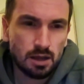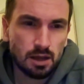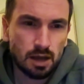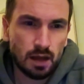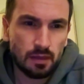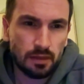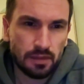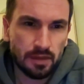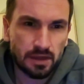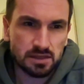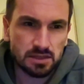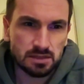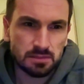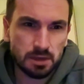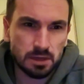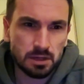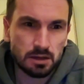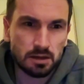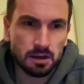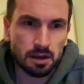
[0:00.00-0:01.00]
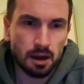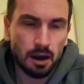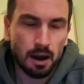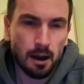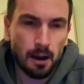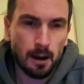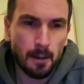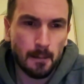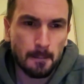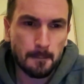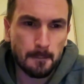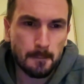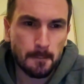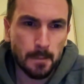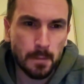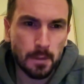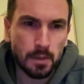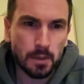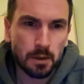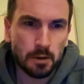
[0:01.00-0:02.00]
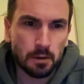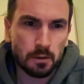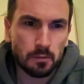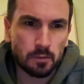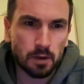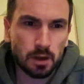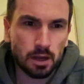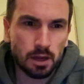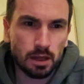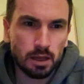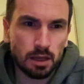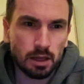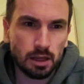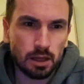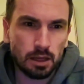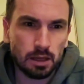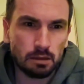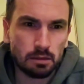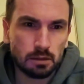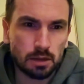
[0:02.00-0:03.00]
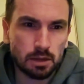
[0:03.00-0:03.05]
amphetamine, that really